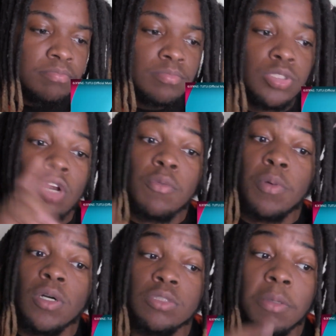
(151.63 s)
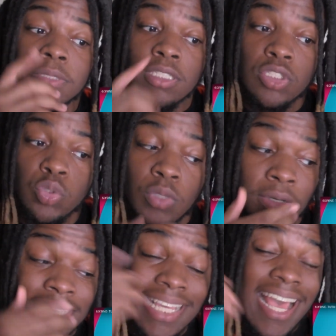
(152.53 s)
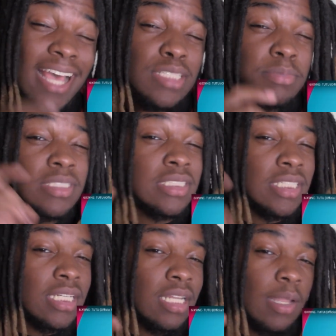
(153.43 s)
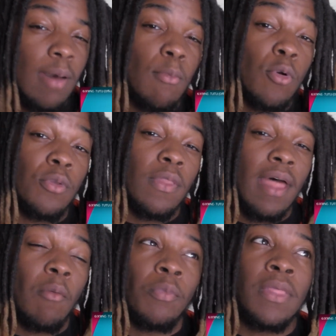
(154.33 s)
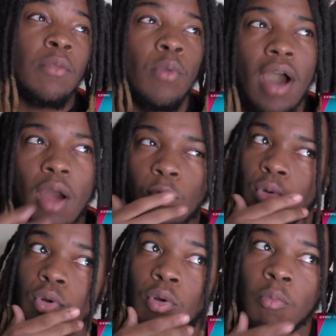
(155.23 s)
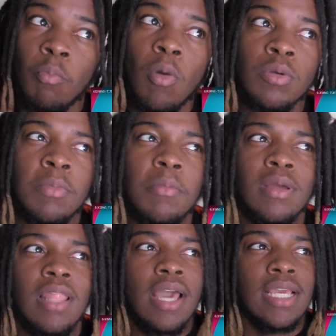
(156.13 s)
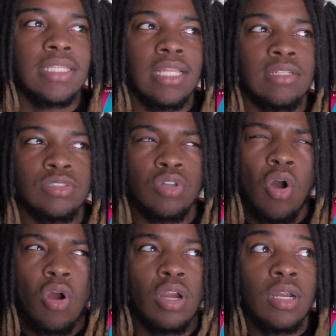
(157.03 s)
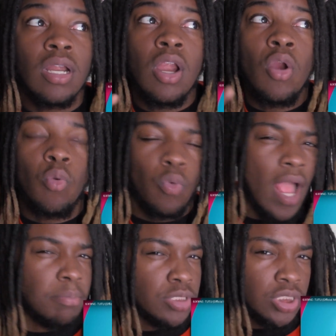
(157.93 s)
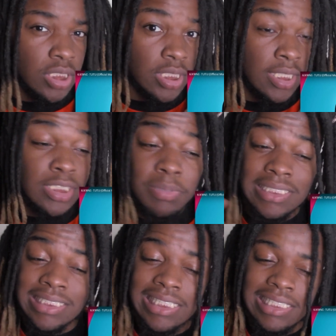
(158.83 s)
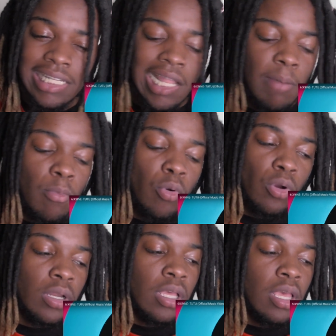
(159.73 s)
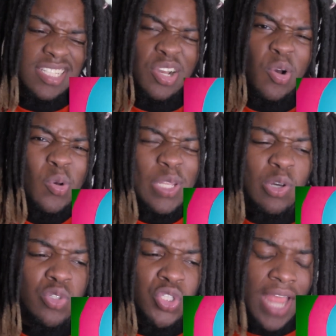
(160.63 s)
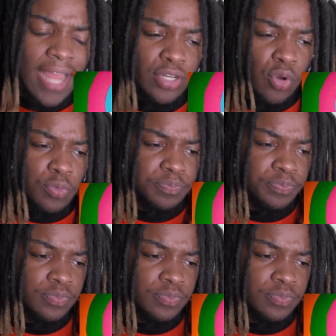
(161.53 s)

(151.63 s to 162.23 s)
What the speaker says: I'm sorry for pause, but I'm gonna say this as well. He has been singing a lot more than what I recall. Remember a lot, he had that little hard rapping shit. He's been singing a lot more. Cool little track though. All his